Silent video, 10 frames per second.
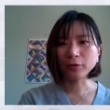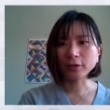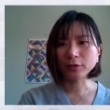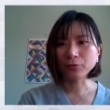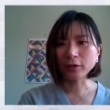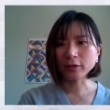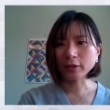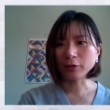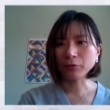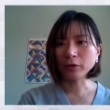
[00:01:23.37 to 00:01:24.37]
which
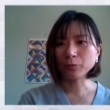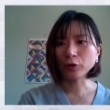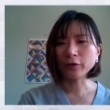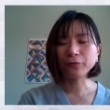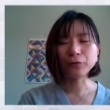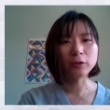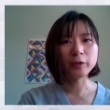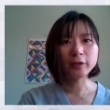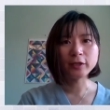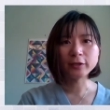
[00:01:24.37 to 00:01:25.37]
was uh,
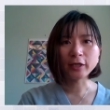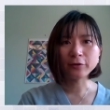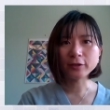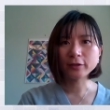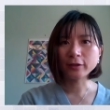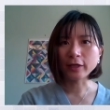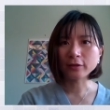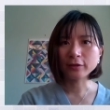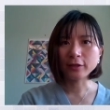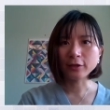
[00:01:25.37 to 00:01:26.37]
$1.4 billion
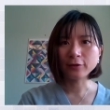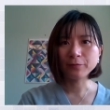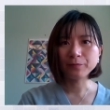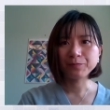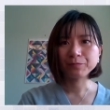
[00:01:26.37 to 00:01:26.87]
last year.